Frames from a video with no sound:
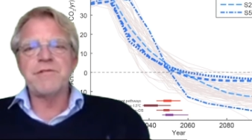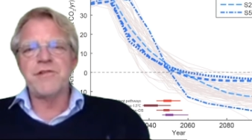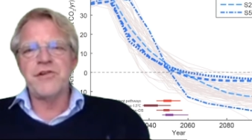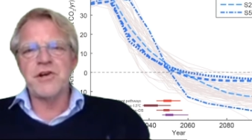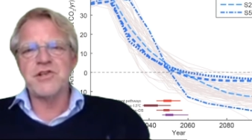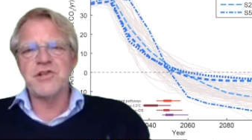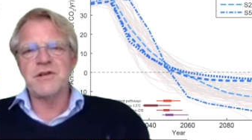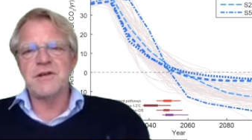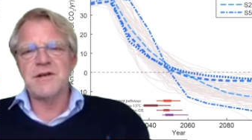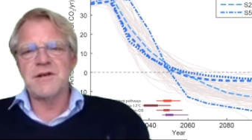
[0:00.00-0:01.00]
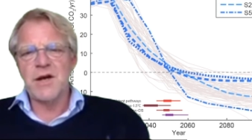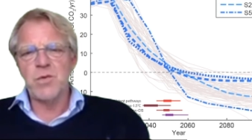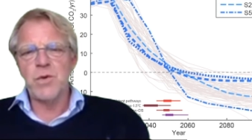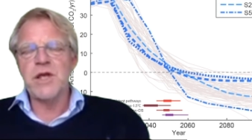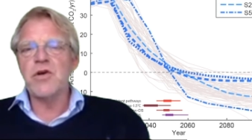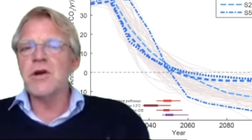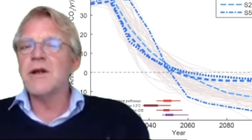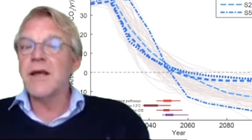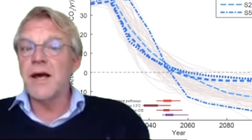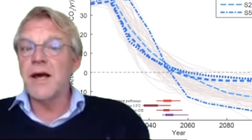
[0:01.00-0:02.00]
reduction that we
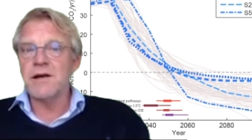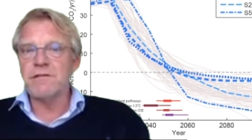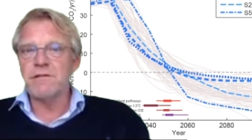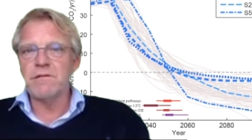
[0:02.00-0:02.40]
currently have